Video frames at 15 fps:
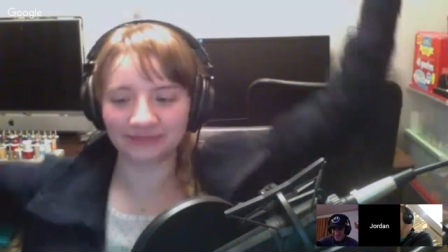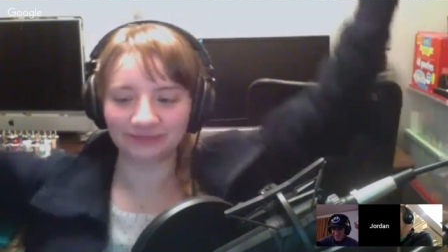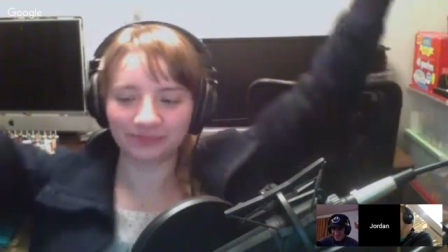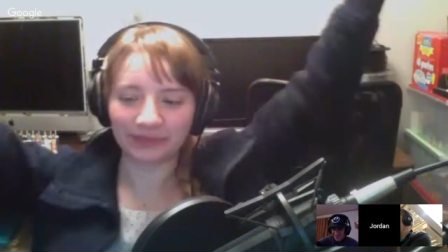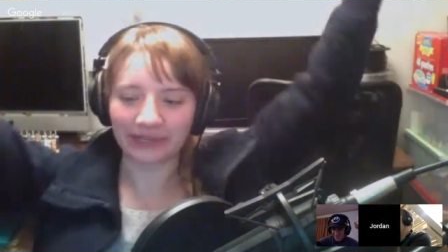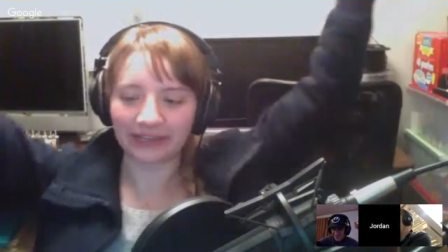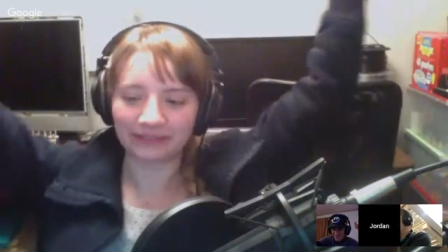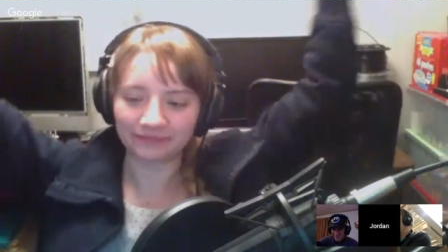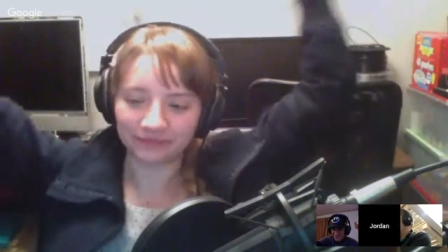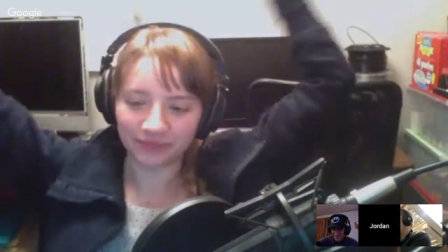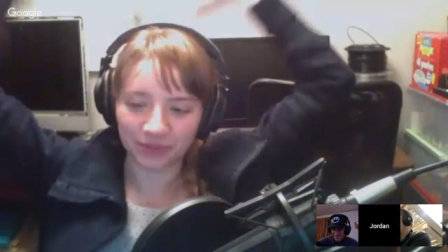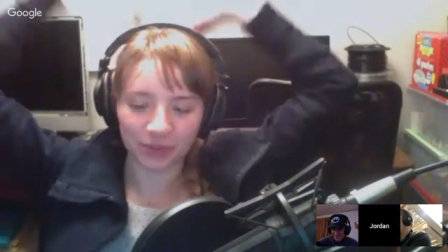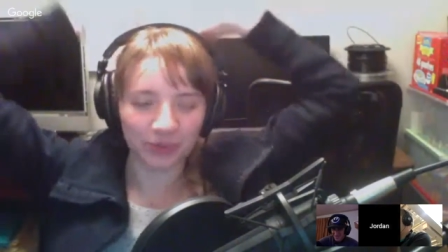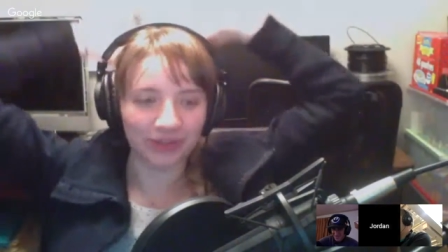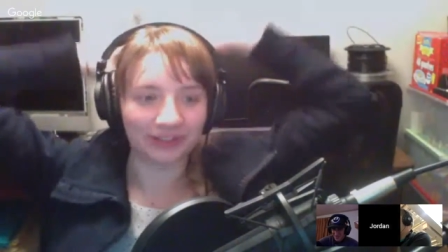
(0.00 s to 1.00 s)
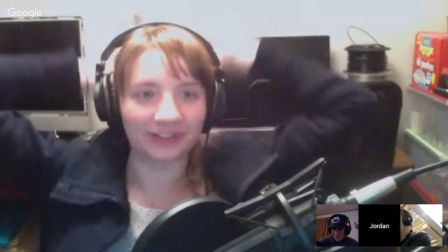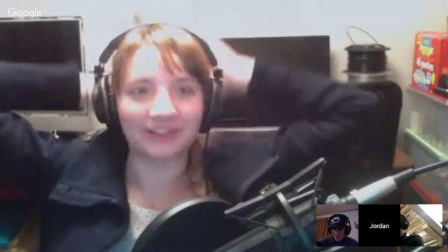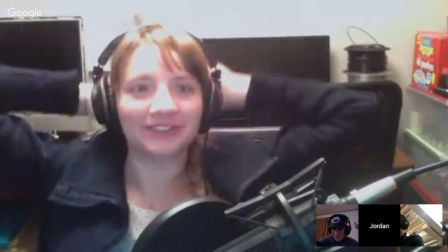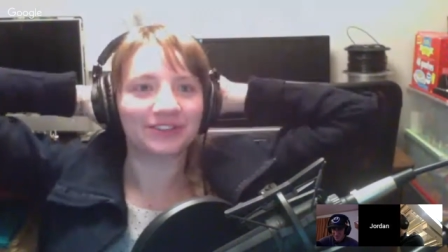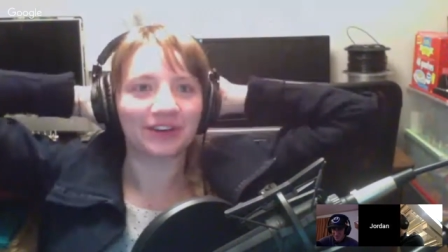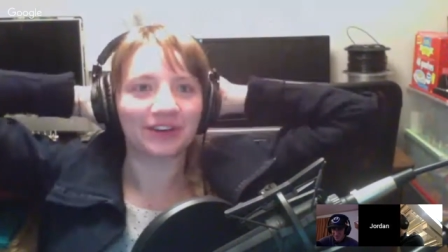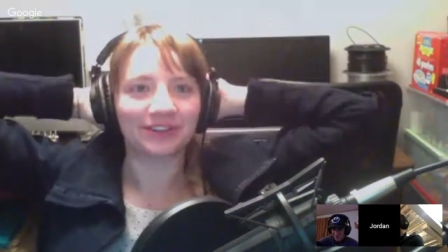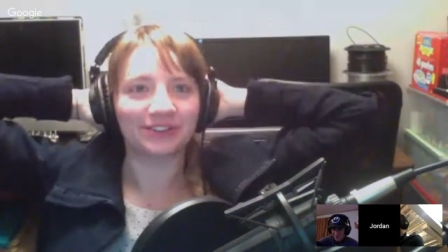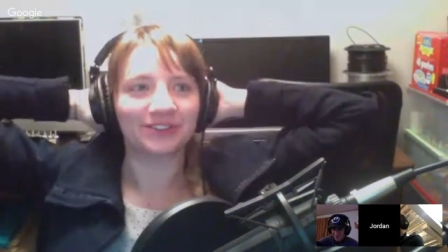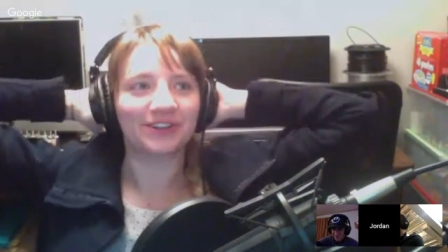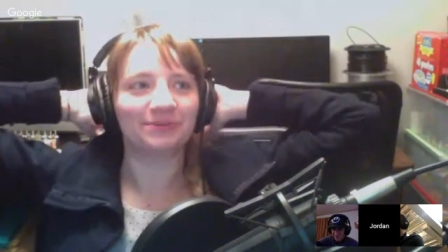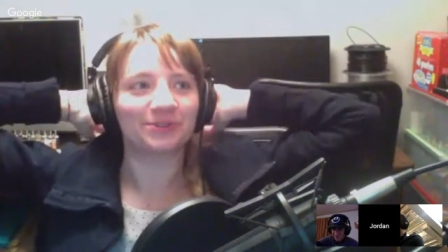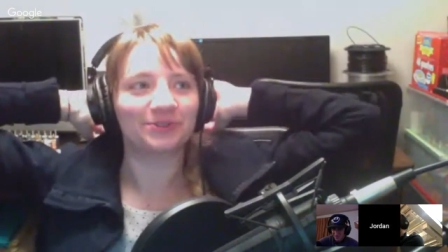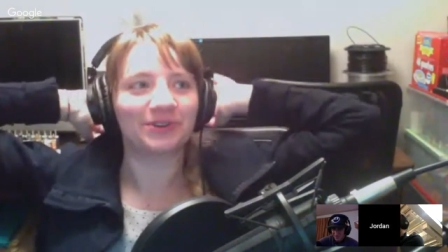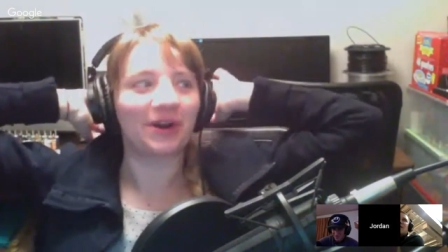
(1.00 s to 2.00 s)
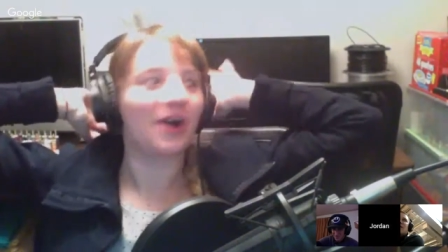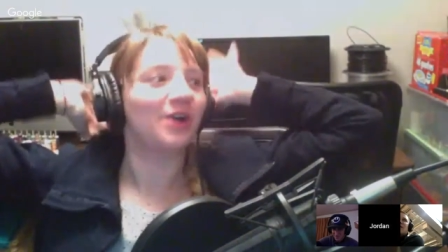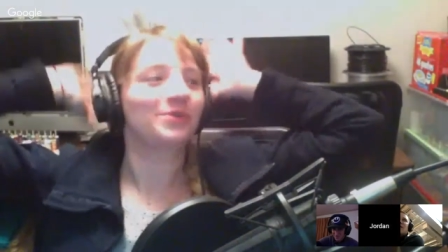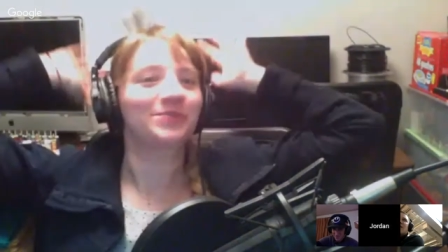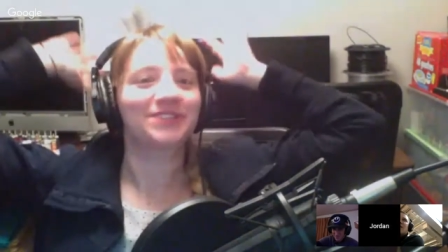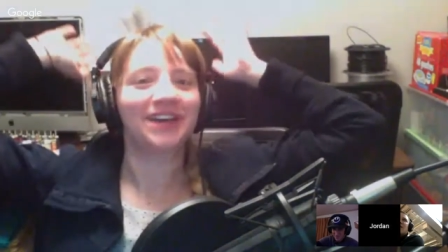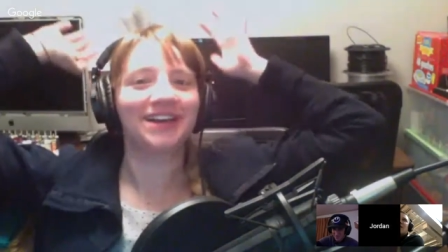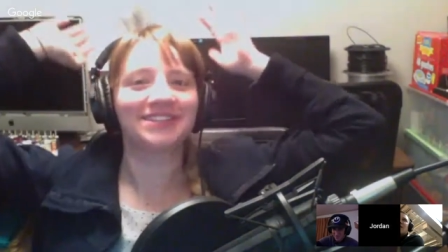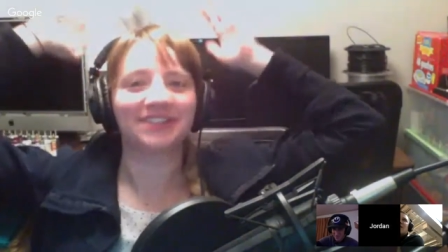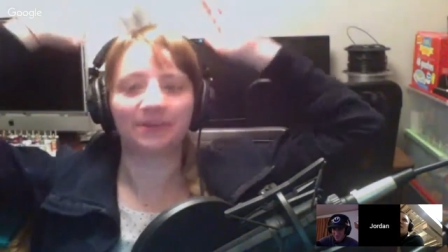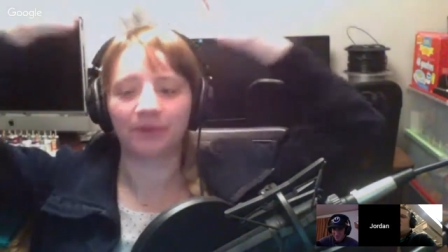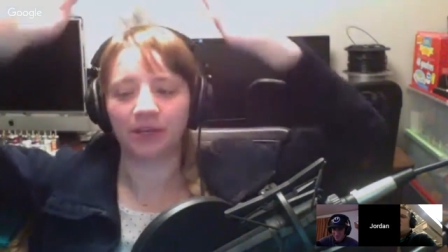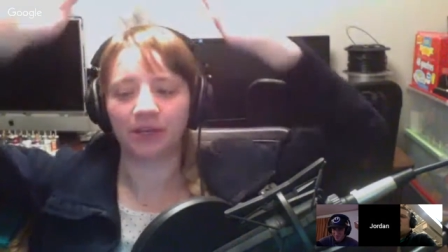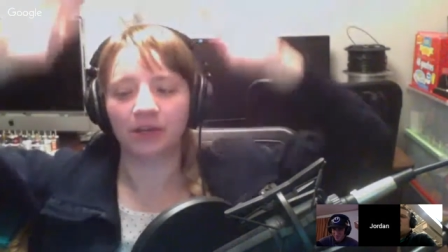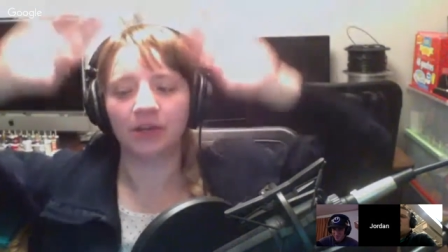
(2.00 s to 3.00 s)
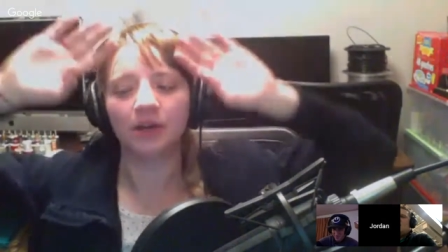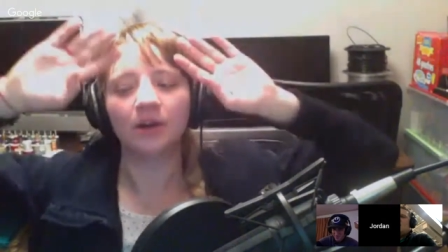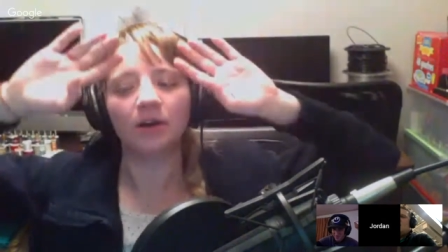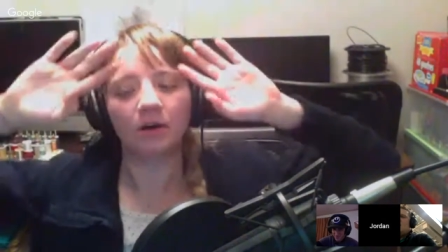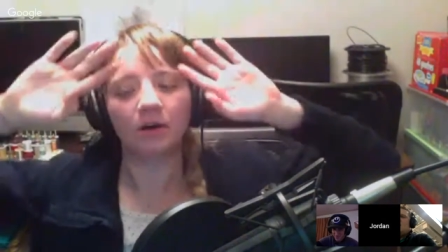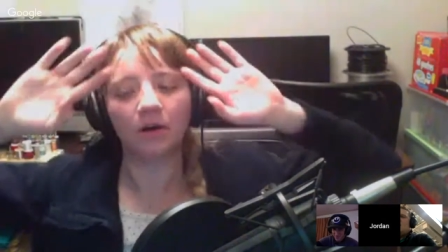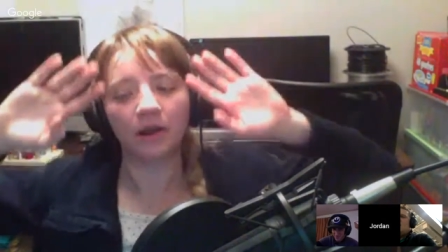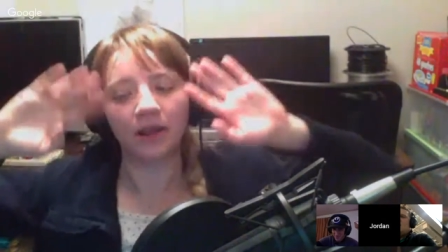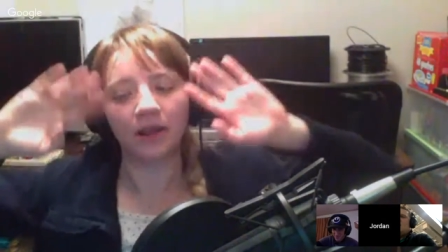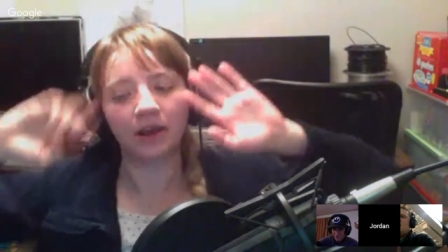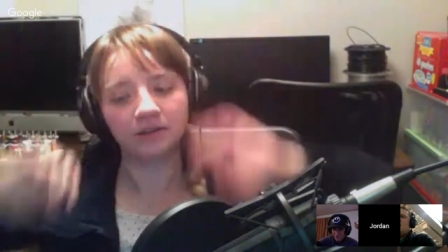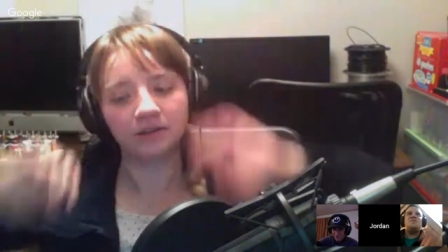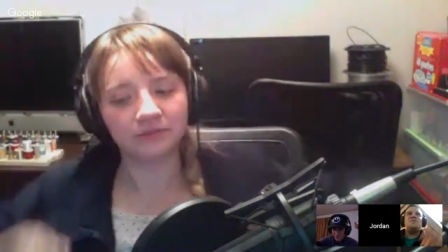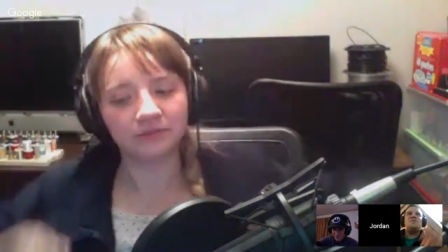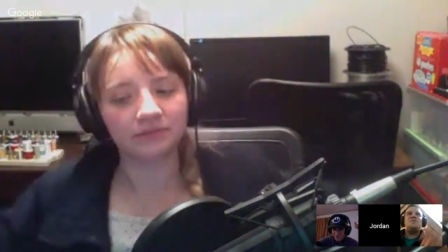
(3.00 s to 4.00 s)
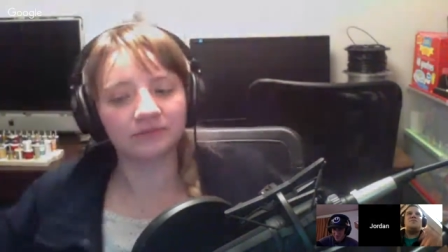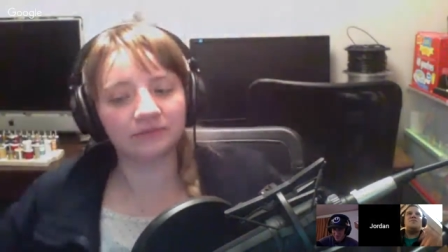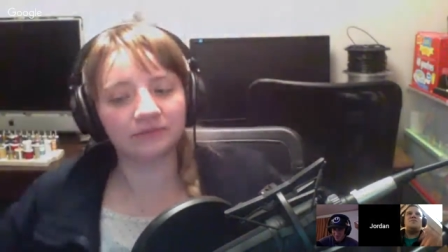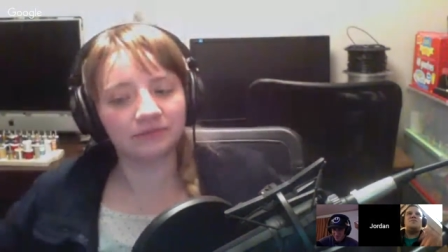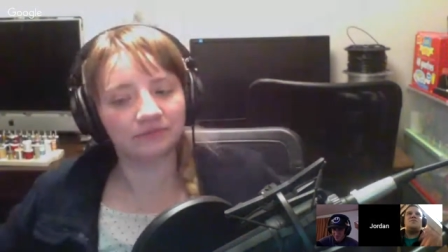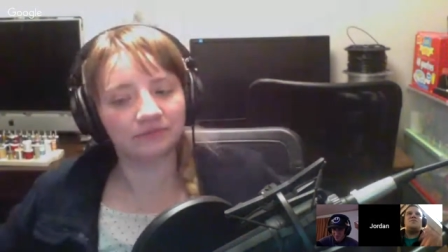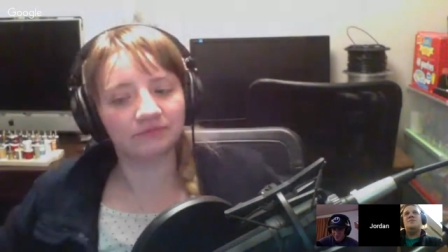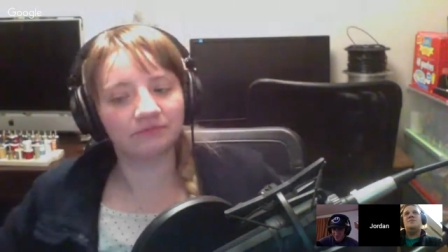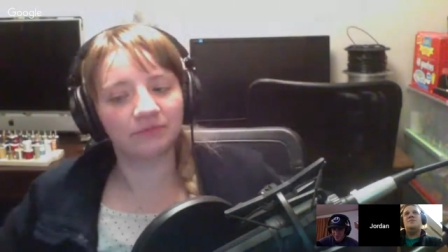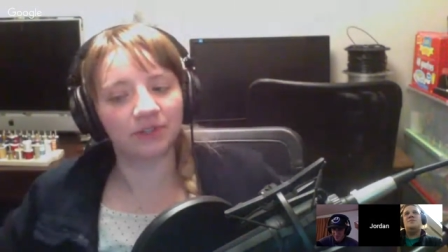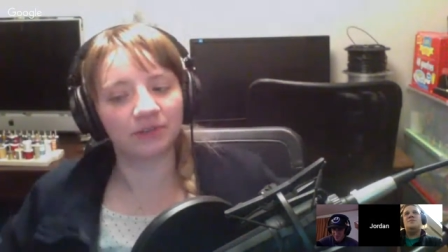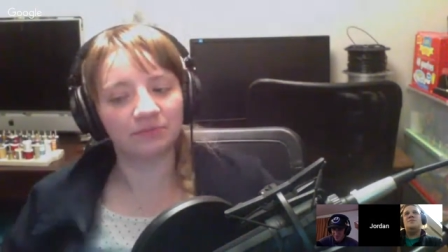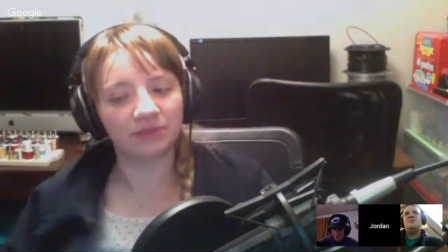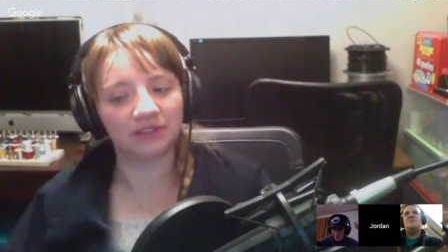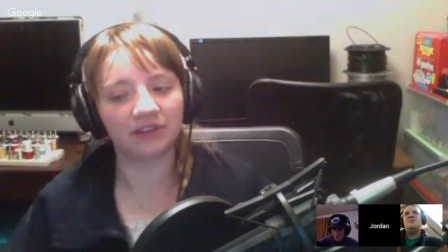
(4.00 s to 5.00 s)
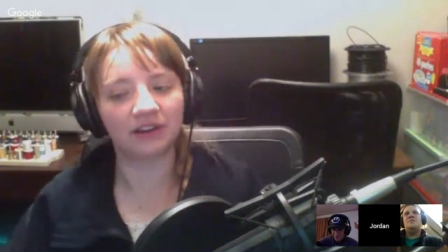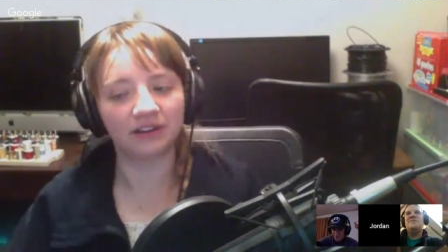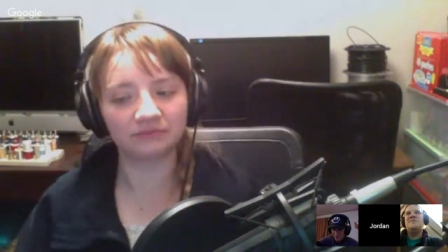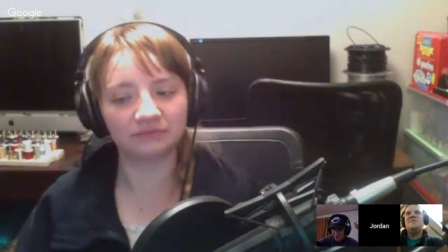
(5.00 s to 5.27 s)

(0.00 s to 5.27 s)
But yeah, so they're going to talking about doing aqua size, and I'm like, oh yeah, I'm going to be there.